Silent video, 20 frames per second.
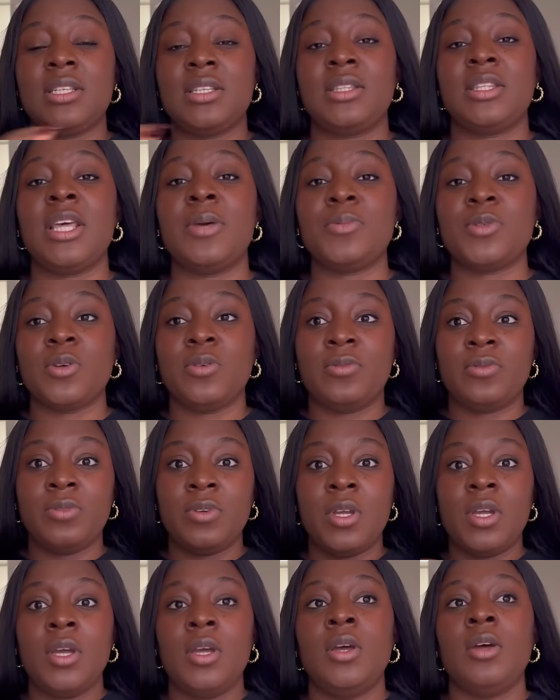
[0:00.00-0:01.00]
in terms of
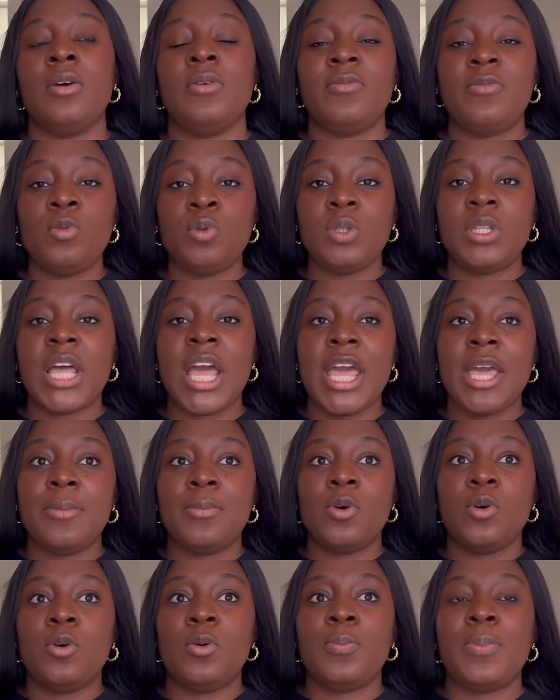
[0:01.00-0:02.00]
full
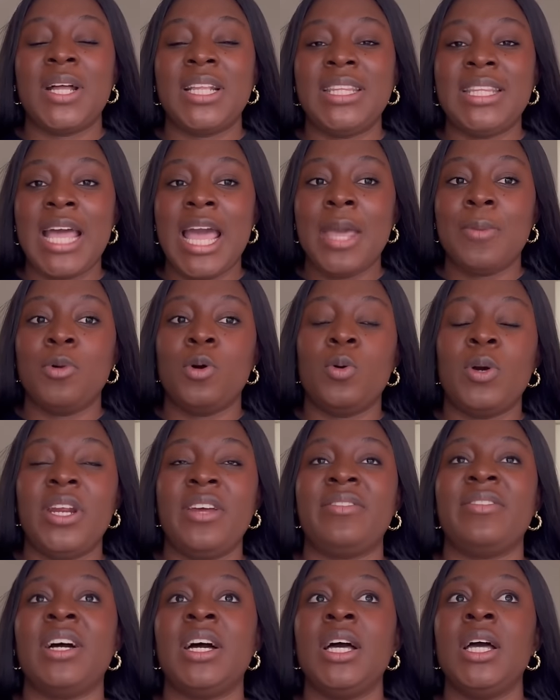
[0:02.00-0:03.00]
time or part time or
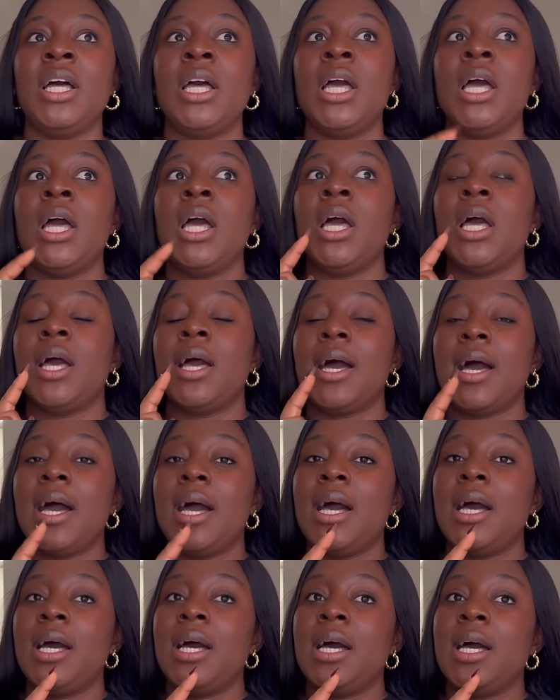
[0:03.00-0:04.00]
whatever,
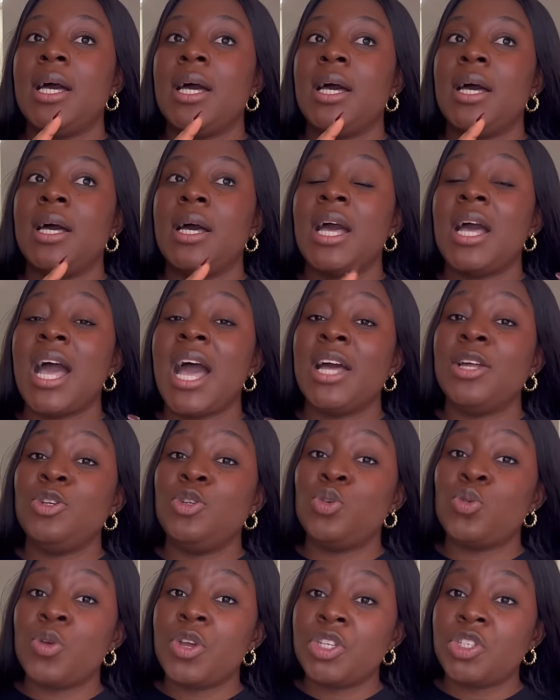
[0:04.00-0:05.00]
uh,
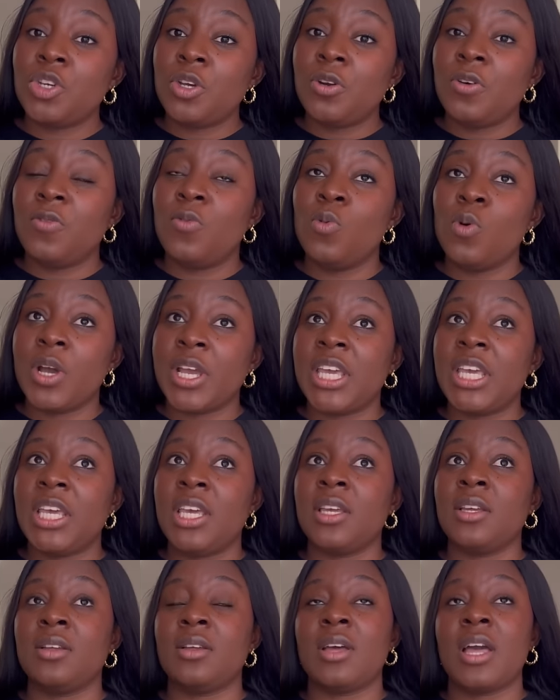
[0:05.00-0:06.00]
duration of
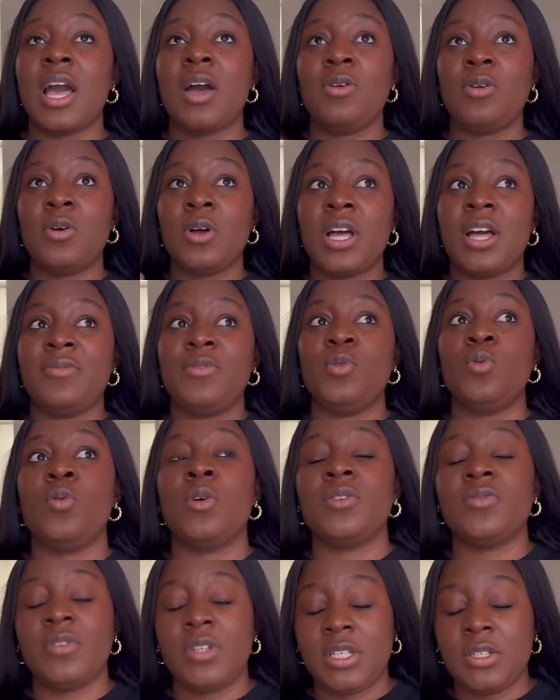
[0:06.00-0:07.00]
working, how long have you
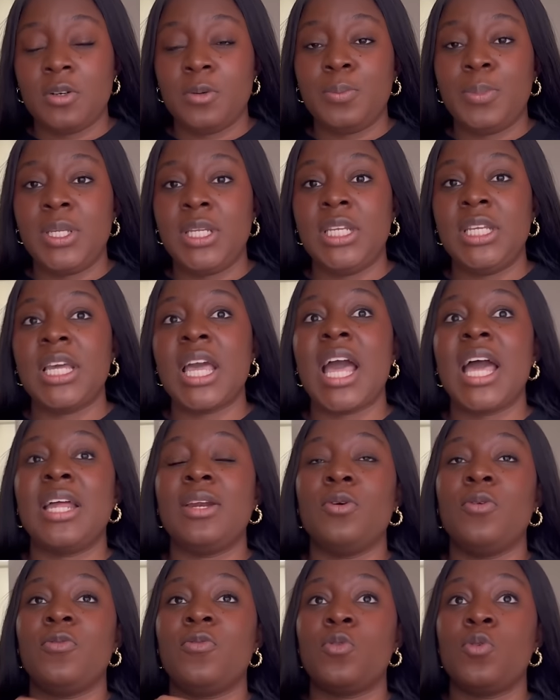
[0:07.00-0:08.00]
worked for the company,
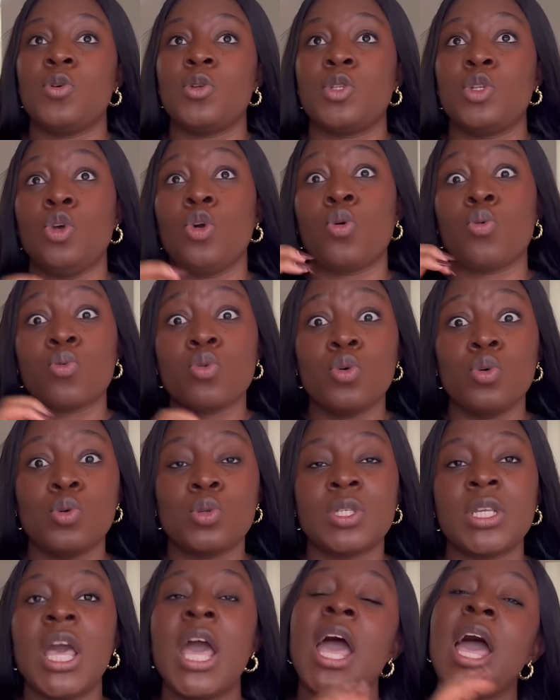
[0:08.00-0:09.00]
and of course, your
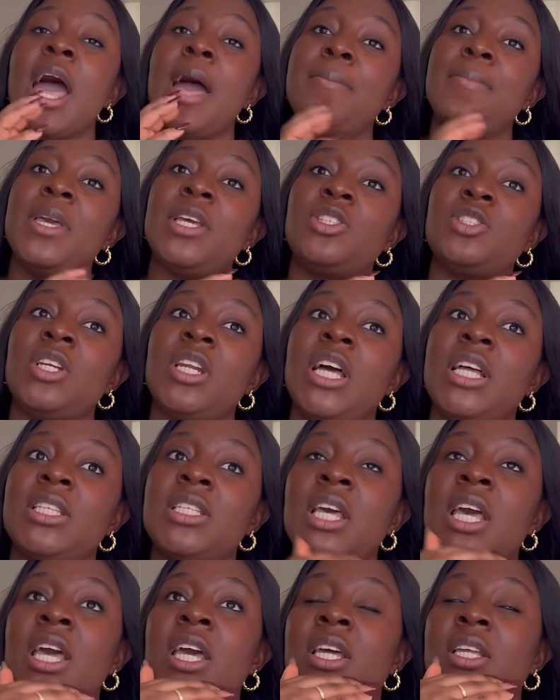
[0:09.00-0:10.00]
roles. And make sure that
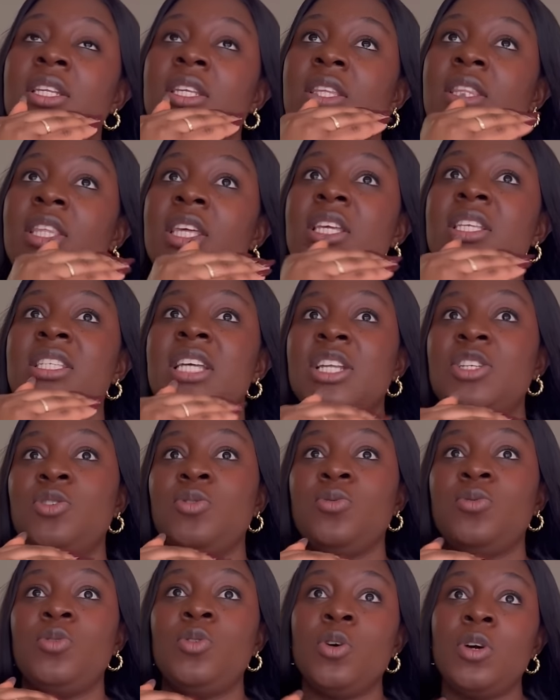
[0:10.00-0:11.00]
the things that
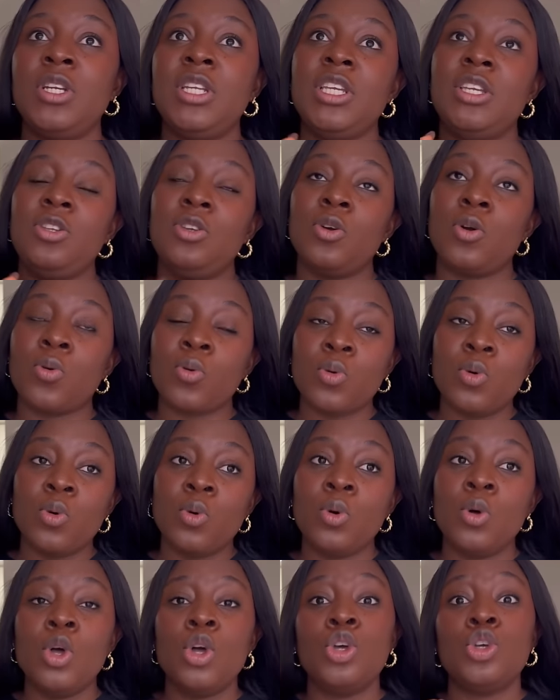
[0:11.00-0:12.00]
you've done in your
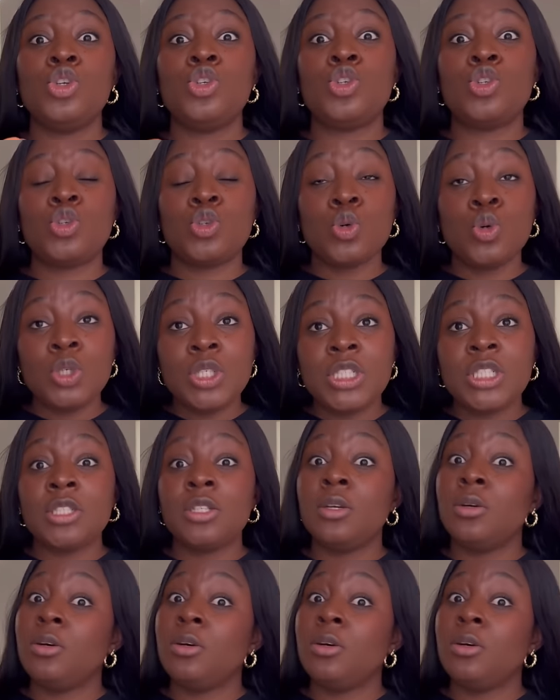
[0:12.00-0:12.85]
role should